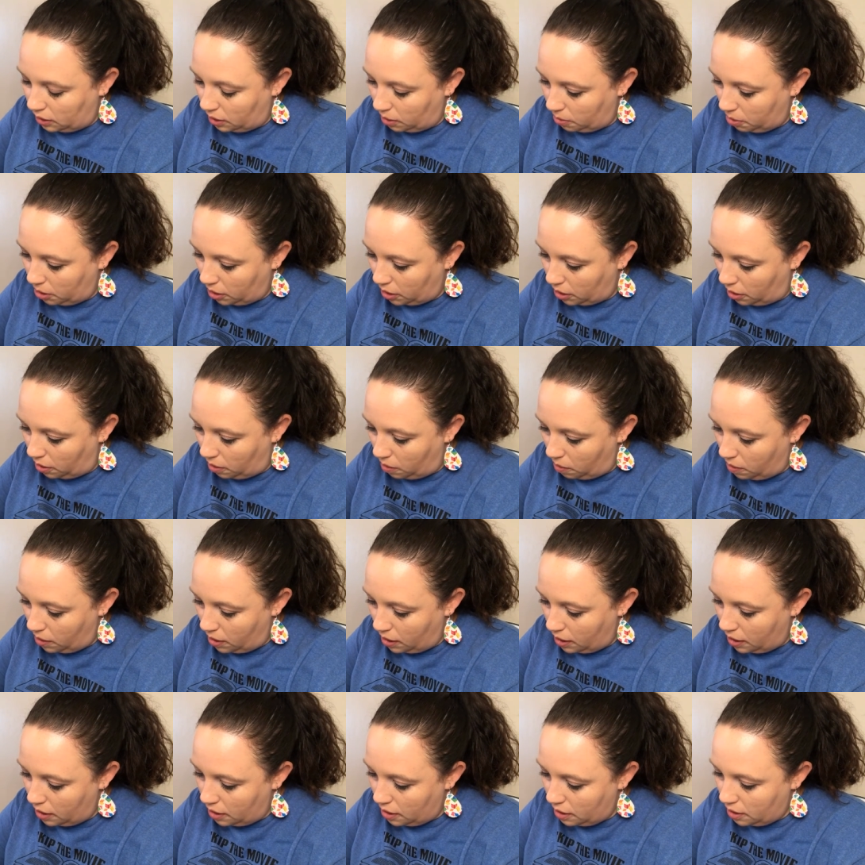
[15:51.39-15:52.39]
So I'm gonna go
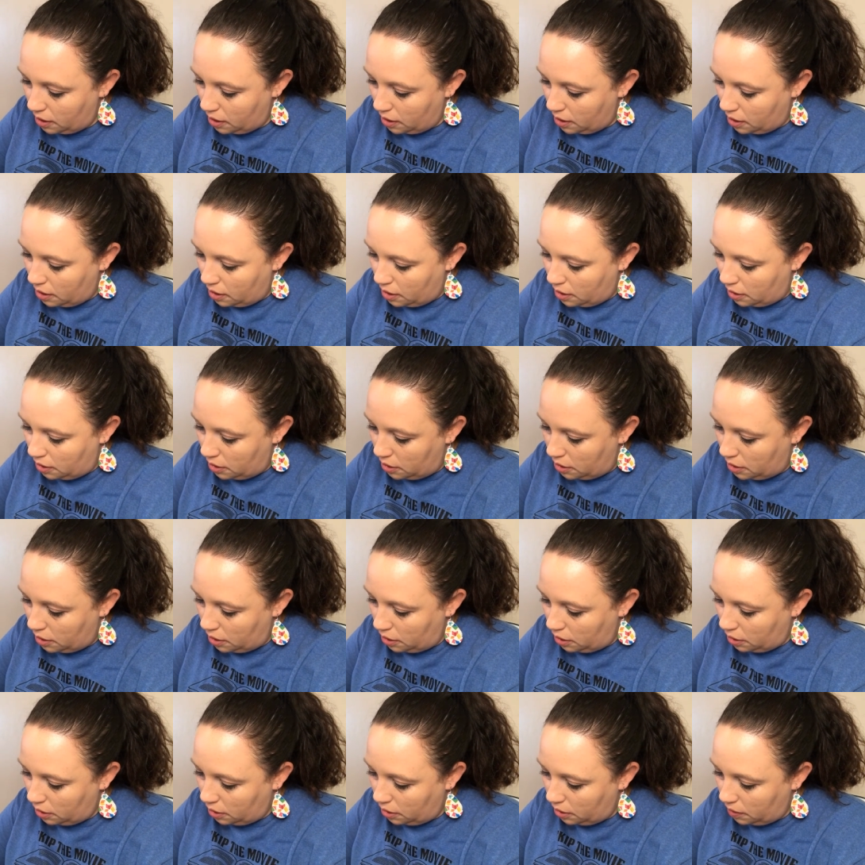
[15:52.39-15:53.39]
one,
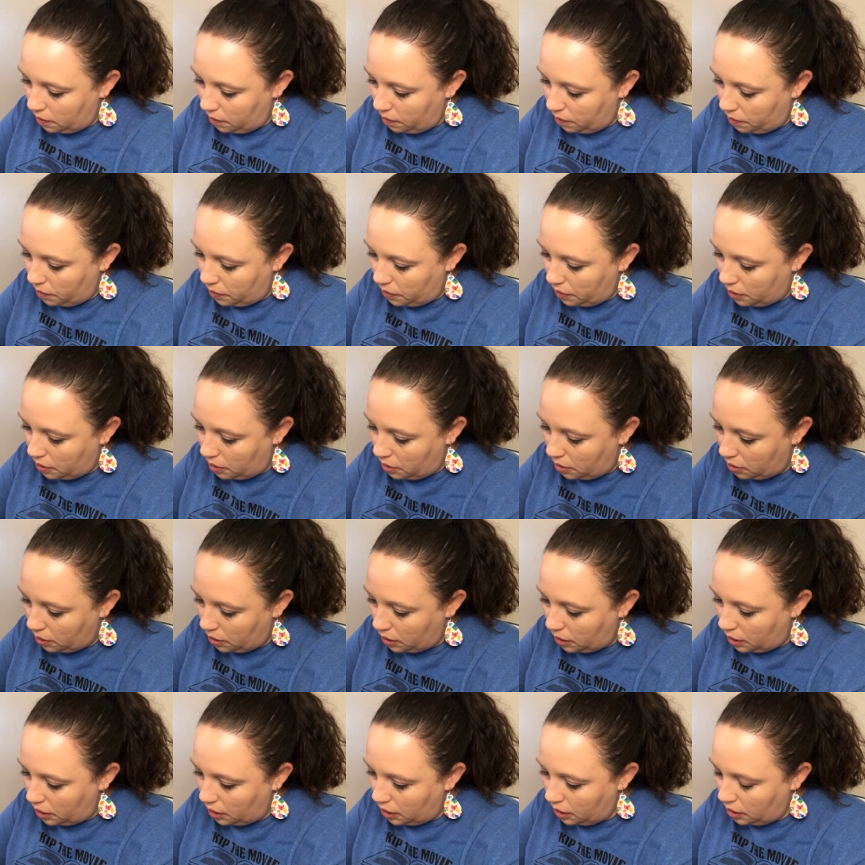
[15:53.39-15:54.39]
two,
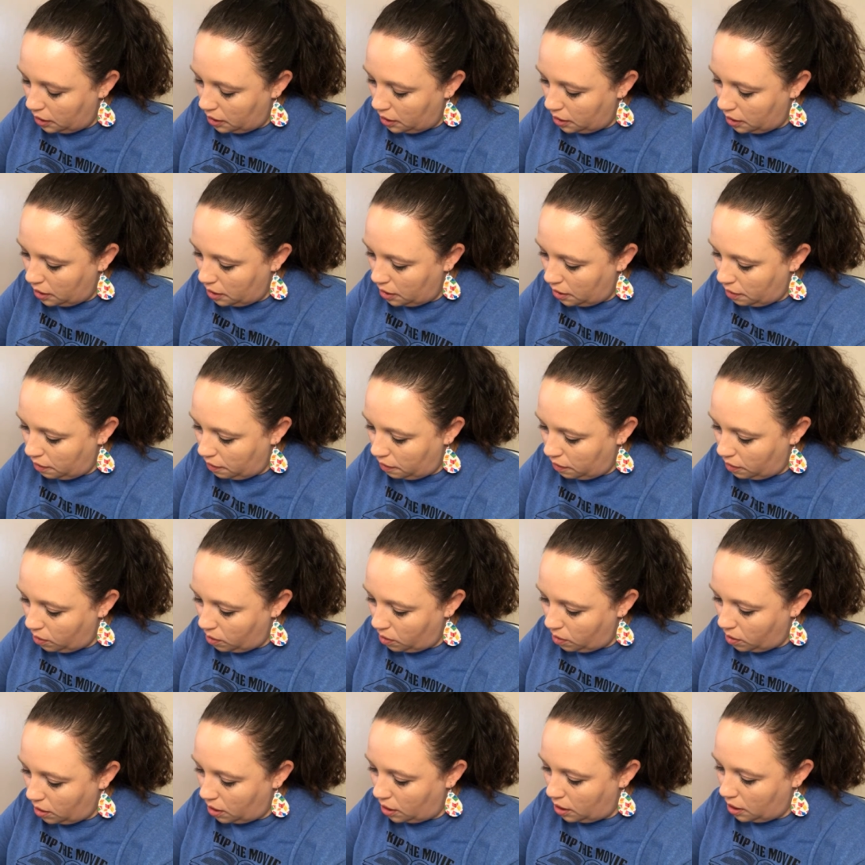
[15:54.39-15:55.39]
three,
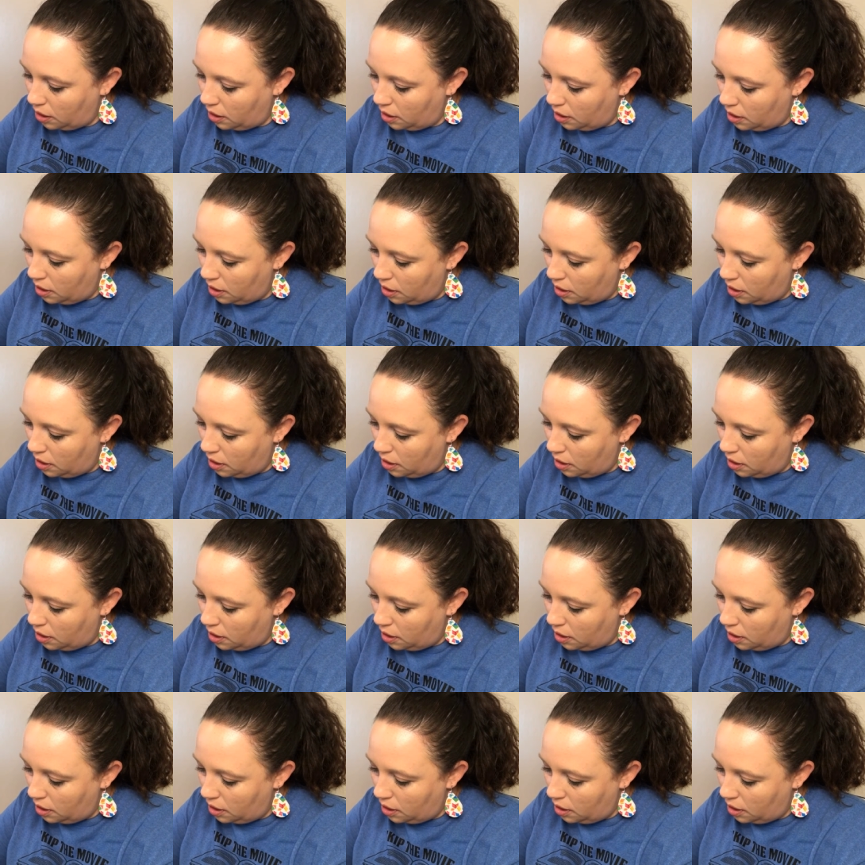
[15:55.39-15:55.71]
four,